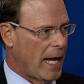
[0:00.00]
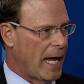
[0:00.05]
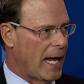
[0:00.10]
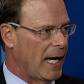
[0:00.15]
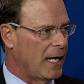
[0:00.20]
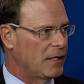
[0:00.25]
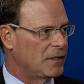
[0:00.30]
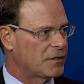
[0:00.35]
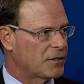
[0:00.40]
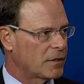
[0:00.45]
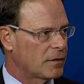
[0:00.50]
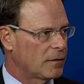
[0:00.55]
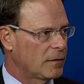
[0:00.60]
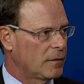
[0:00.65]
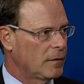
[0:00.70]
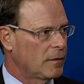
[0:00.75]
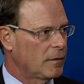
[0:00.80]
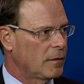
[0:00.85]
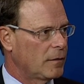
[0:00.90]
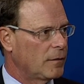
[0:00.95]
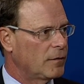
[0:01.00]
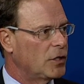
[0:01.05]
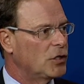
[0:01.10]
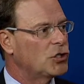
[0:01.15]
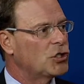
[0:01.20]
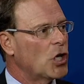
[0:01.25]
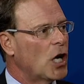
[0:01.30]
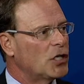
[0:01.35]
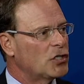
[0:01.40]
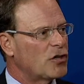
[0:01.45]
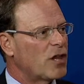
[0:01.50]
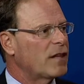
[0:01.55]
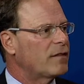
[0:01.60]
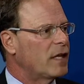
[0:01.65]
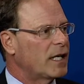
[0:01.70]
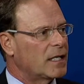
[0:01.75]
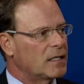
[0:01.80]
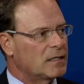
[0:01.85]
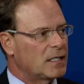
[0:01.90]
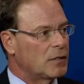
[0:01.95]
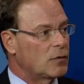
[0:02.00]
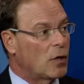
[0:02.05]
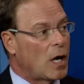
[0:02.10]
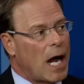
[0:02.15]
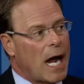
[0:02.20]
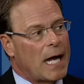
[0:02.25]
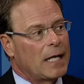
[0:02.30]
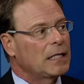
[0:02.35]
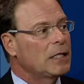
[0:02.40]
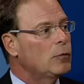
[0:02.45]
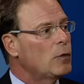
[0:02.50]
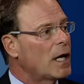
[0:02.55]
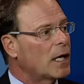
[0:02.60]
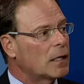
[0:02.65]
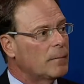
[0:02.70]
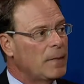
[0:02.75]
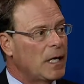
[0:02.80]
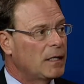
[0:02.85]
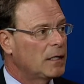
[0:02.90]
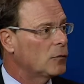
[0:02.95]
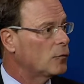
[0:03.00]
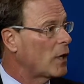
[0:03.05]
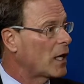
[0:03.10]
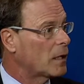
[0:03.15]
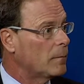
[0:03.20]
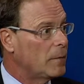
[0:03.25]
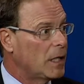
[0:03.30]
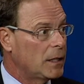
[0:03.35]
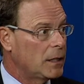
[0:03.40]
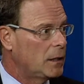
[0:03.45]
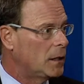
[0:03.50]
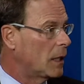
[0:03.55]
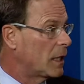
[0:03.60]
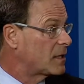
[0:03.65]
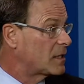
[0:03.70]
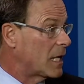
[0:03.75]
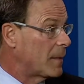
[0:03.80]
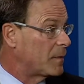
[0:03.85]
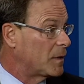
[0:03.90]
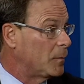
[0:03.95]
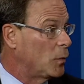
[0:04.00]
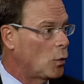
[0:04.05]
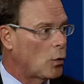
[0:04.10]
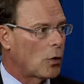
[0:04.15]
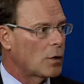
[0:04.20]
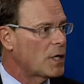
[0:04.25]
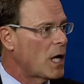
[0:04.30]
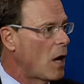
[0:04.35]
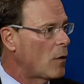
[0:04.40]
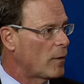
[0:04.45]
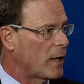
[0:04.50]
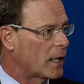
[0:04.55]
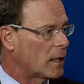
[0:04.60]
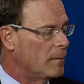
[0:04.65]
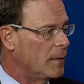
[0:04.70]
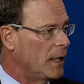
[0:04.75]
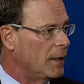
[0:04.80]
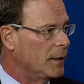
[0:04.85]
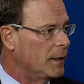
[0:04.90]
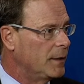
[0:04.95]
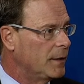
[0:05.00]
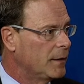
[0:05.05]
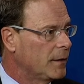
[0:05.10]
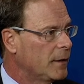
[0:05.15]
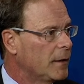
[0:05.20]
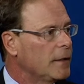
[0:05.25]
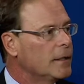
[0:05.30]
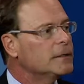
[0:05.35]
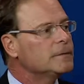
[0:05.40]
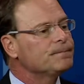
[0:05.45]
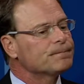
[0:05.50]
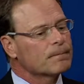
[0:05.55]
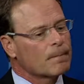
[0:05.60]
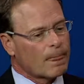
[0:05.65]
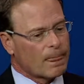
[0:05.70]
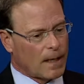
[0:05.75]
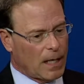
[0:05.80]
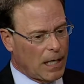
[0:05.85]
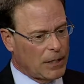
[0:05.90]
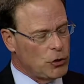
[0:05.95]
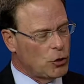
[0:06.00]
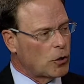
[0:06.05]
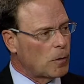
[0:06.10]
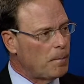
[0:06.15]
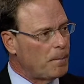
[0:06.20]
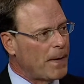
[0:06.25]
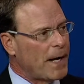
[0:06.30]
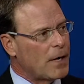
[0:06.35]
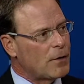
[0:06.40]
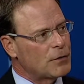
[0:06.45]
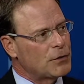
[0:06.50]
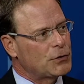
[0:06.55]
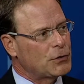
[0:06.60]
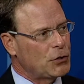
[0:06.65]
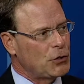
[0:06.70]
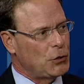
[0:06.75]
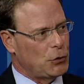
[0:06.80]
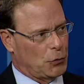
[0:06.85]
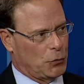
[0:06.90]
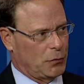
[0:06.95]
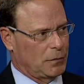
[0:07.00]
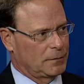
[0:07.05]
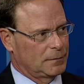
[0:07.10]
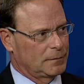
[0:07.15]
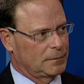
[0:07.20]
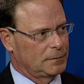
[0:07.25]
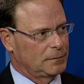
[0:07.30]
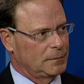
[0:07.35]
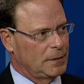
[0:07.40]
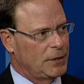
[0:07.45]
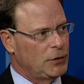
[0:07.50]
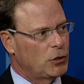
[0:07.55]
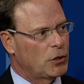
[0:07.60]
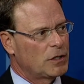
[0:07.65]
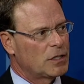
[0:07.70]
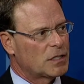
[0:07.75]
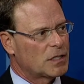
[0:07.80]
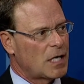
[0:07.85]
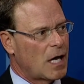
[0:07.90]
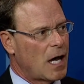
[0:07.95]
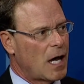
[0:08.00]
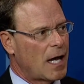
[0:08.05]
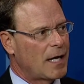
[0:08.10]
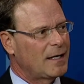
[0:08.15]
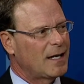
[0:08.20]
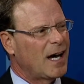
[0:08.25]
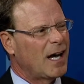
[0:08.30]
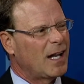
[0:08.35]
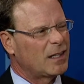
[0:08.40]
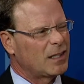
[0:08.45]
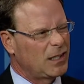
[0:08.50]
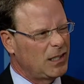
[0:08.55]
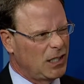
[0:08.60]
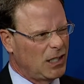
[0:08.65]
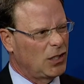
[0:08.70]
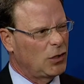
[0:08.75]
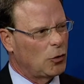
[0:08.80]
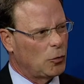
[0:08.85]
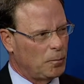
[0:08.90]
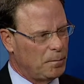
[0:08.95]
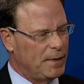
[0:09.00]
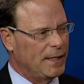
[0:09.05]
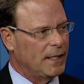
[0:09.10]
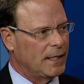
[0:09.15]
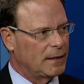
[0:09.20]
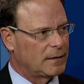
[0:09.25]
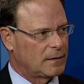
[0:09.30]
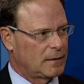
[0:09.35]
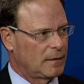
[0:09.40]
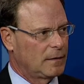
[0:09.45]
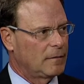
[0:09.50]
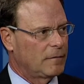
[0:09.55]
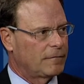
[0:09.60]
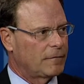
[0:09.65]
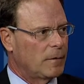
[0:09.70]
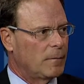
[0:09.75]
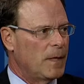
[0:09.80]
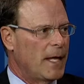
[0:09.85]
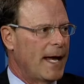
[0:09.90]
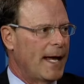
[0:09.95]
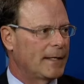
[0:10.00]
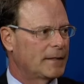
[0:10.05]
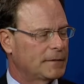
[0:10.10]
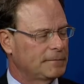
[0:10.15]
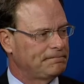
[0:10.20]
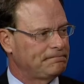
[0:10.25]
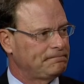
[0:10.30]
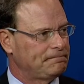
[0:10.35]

as the judge they think is either highly recommended, acceptable, or not recommended. And you compare the two, and you can decide a little bit from that.